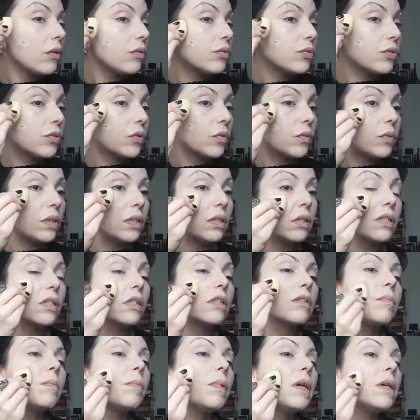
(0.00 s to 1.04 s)
Also with
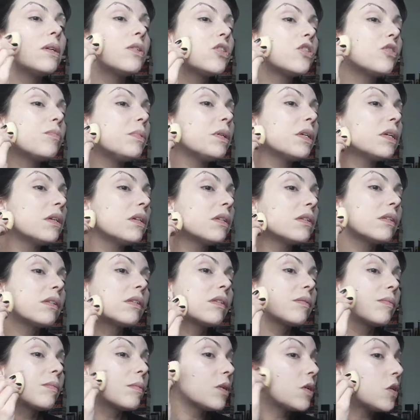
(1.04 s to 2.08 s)
a sponge
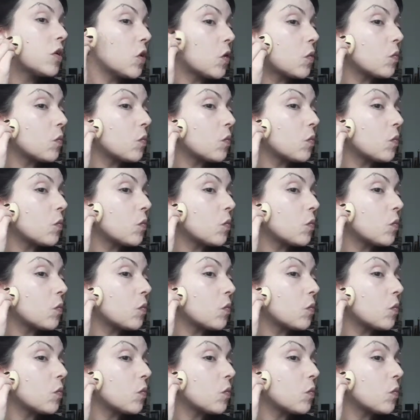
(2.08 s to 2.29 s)
because,